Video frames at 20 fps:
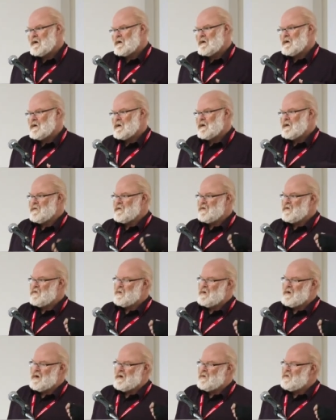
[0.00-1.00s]
Uh, this is
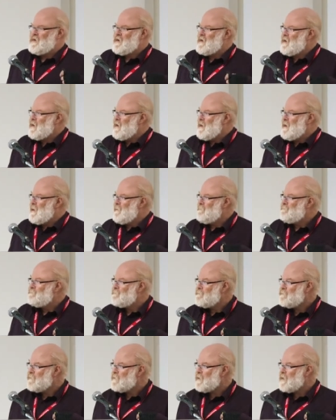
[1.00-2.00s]
when I was in a lab
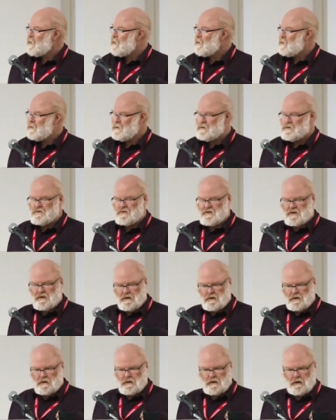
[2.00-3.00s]
uh, in New
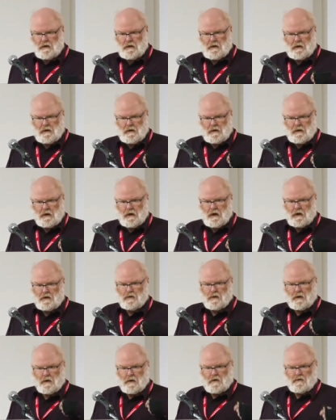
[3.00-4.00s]
Zealand, uh,
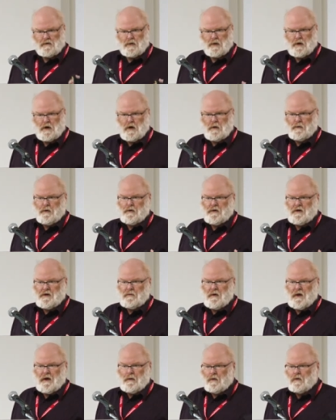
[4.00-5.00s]
doing a lot of work on marine
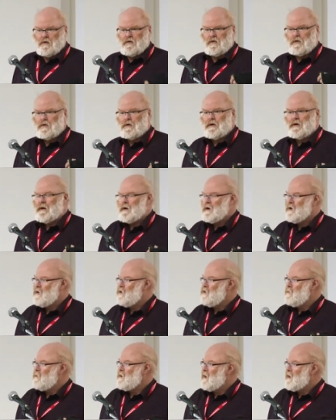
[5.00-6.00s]
mammals, looking at
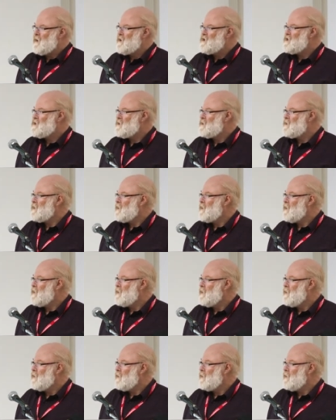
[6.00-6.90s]
accumulation uh,